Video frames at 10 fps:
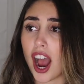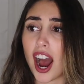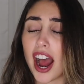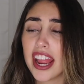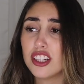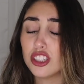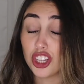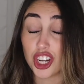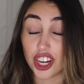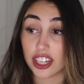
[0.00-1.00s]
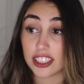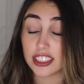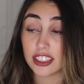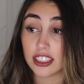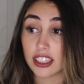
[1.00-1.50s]
I
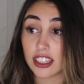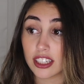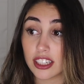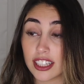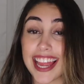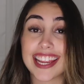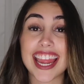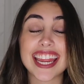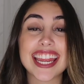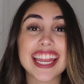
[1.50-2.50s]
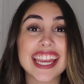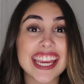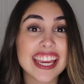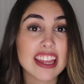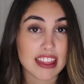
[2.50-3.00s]
looked like a
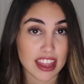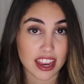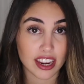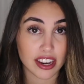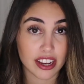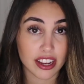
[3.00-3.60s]
heathen.